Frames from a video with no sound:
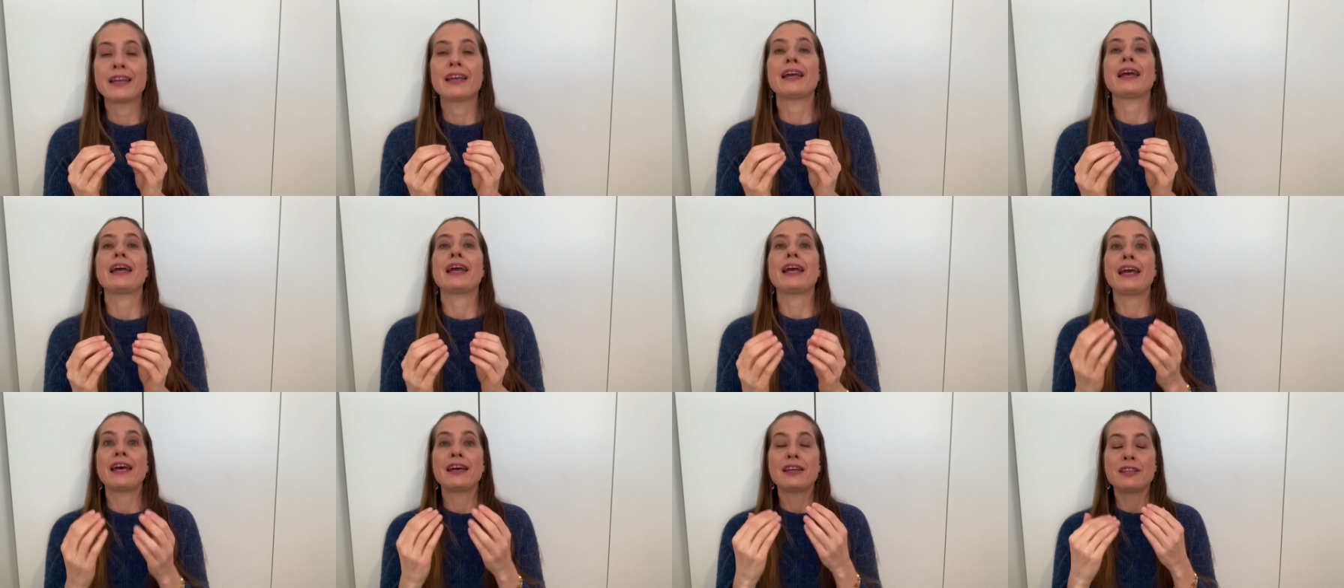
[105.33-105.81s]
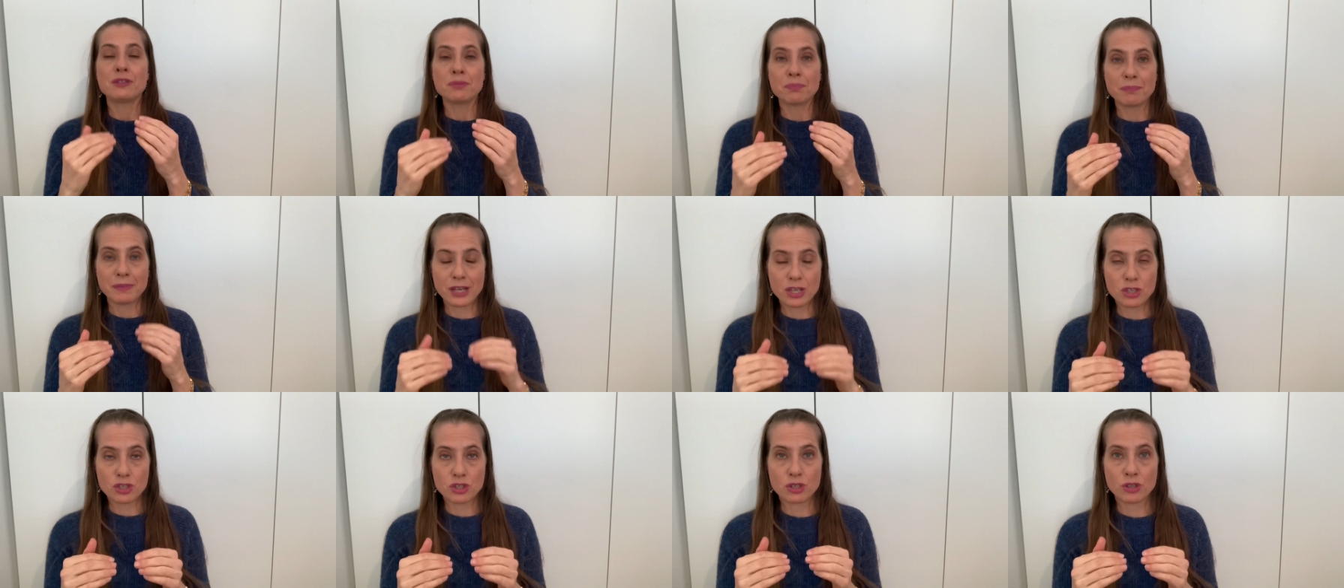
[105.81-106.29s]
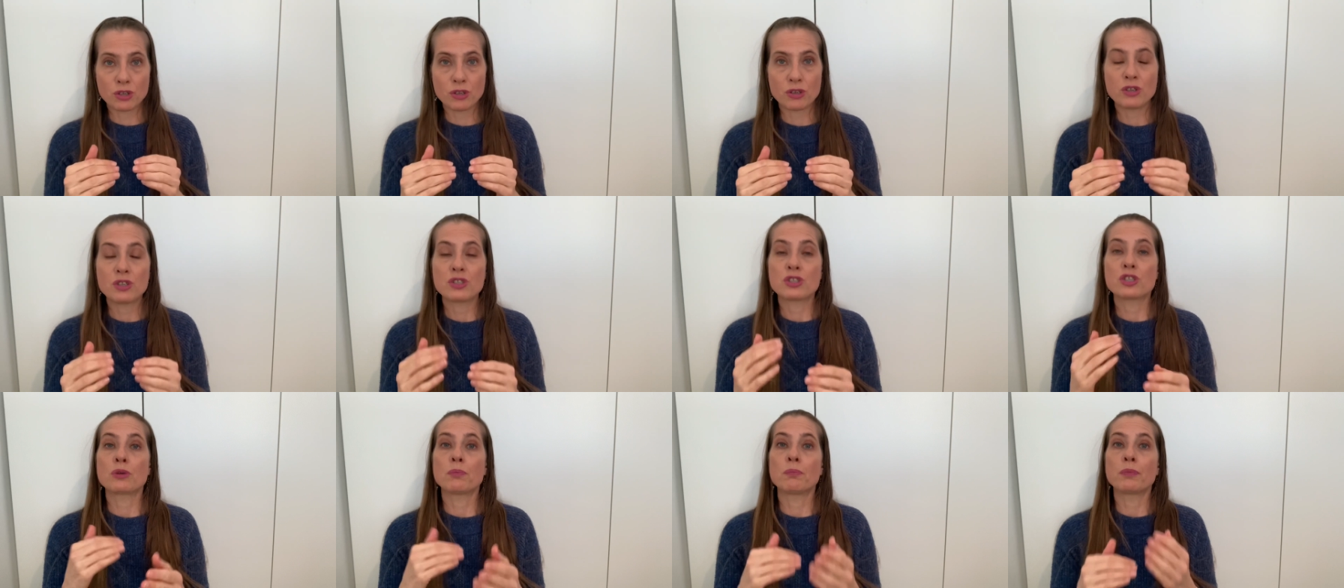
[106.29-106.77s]
And make sure
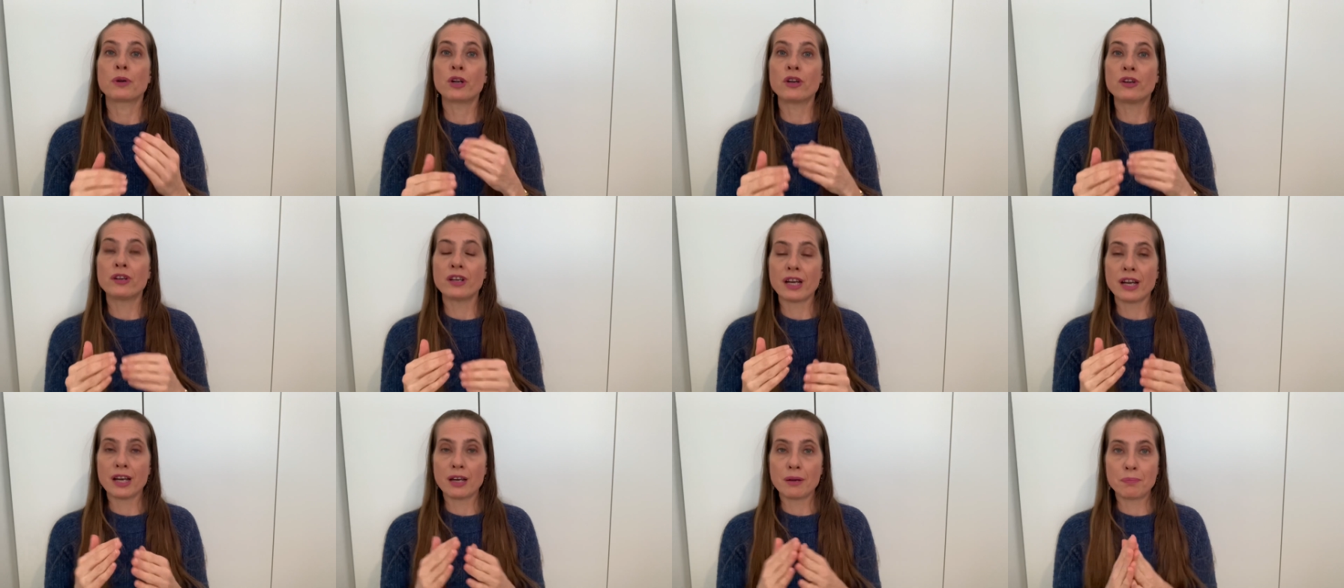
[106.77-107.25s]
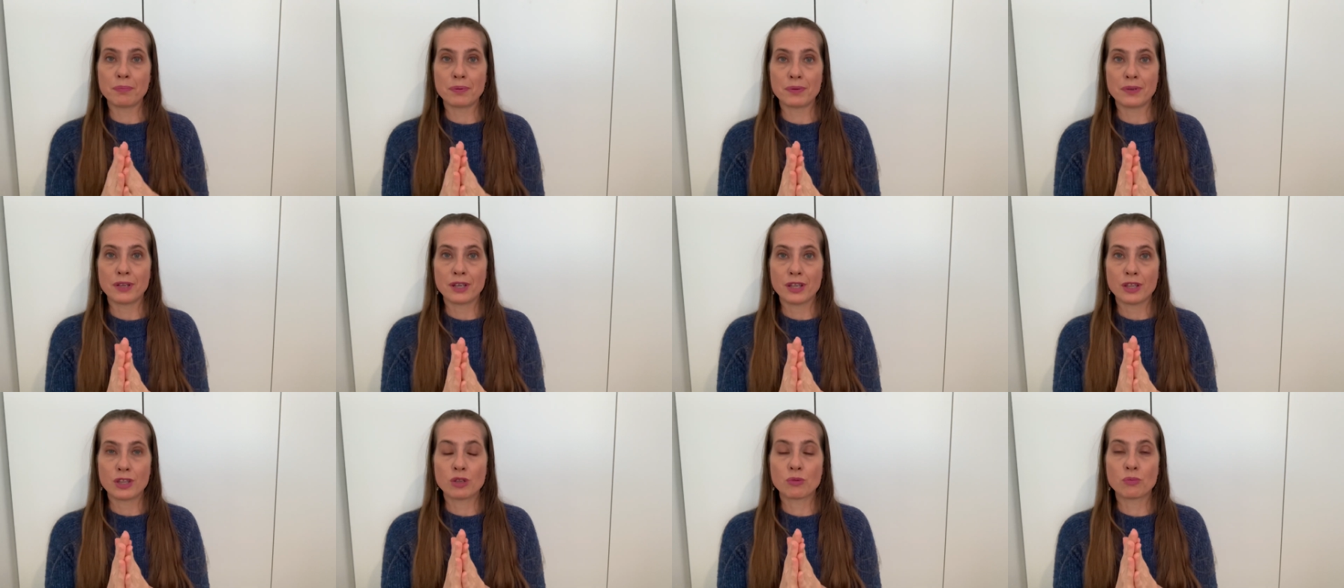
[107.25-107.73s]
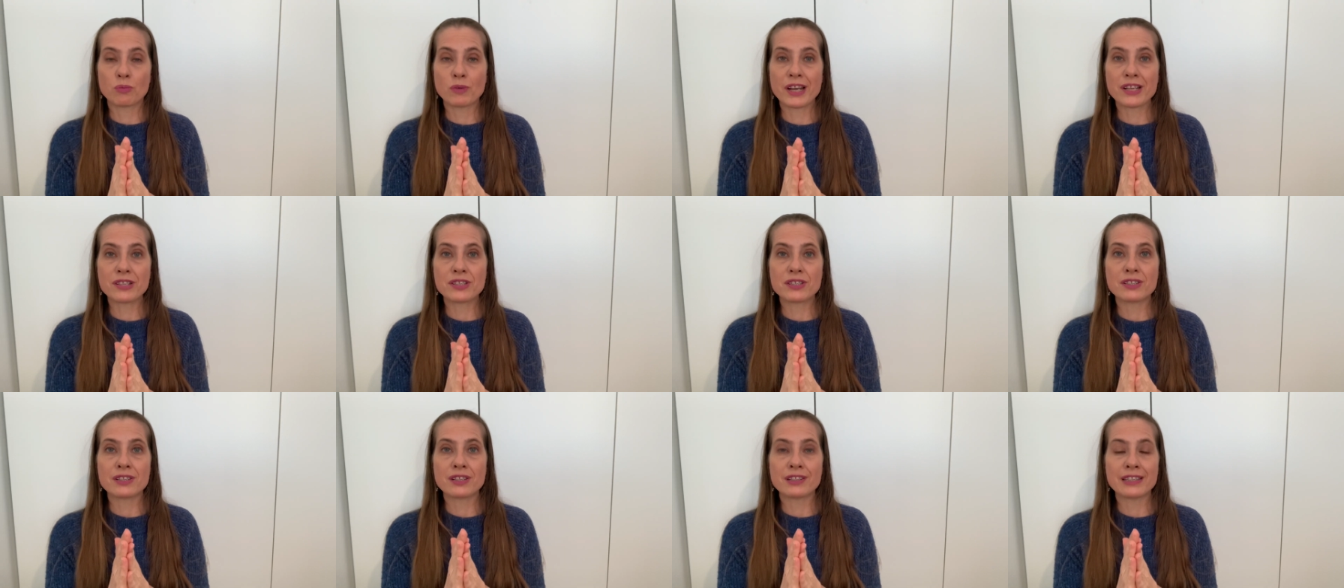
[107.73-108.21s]
to burn up the
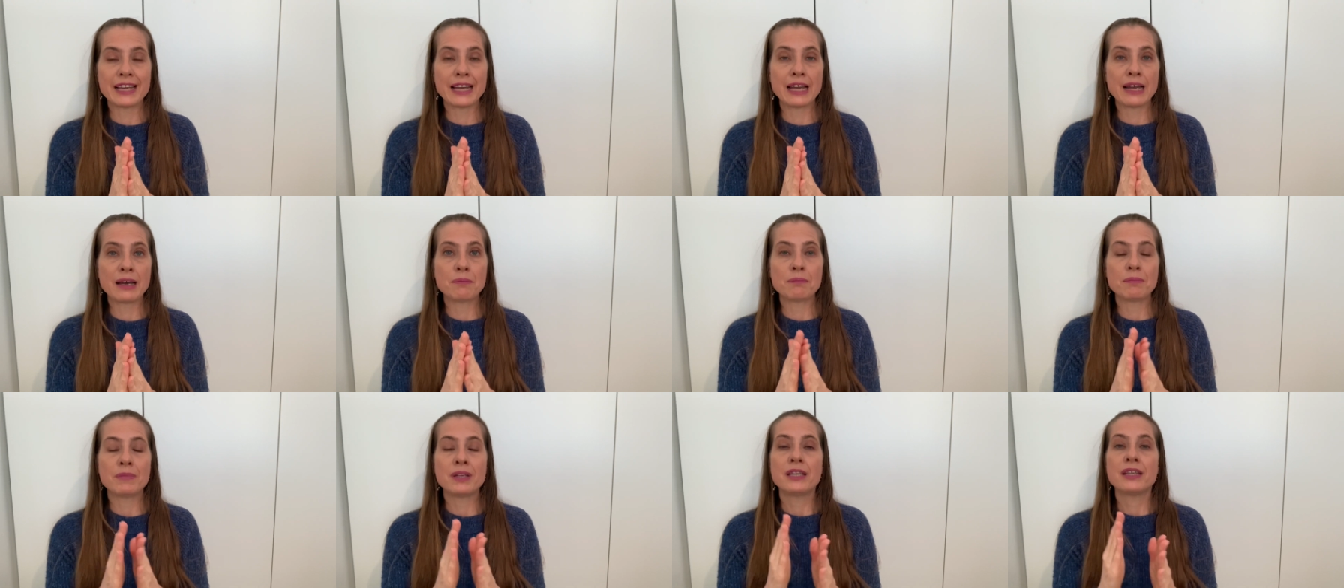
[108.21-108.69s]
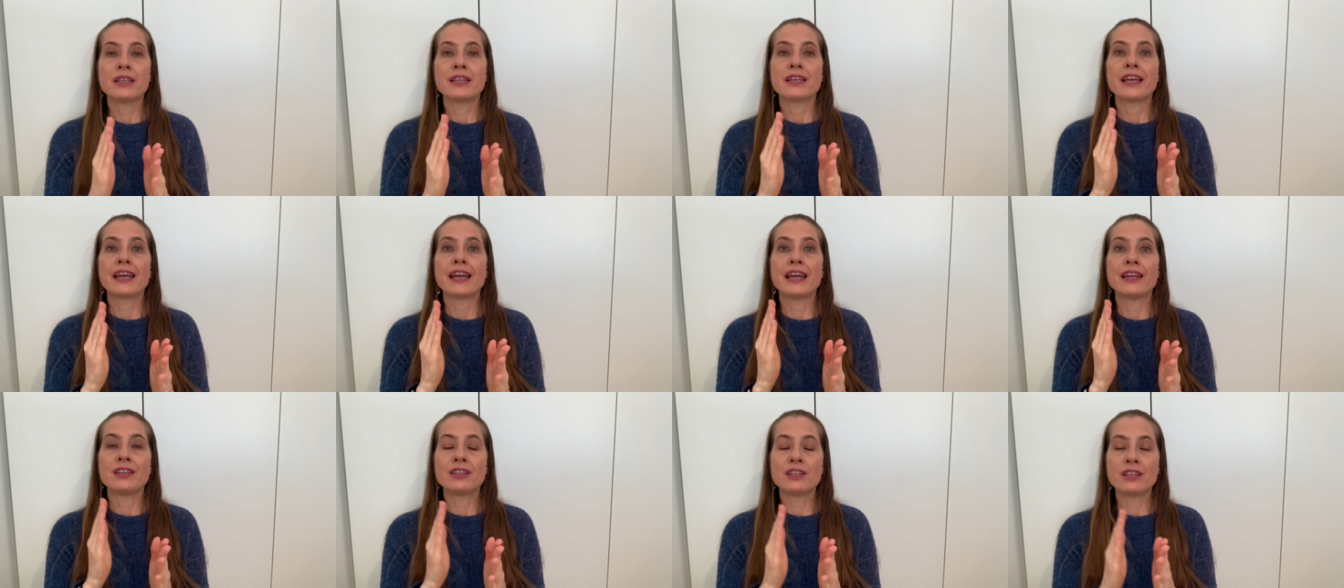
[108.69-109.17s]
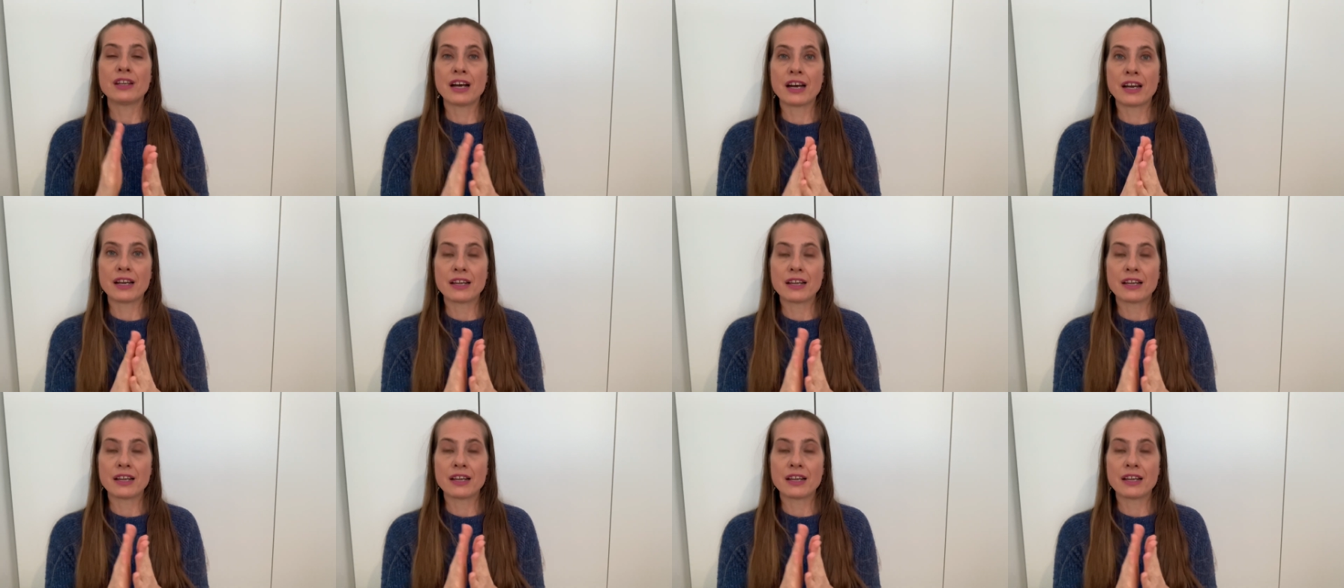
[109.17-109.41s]
rest of the lamb and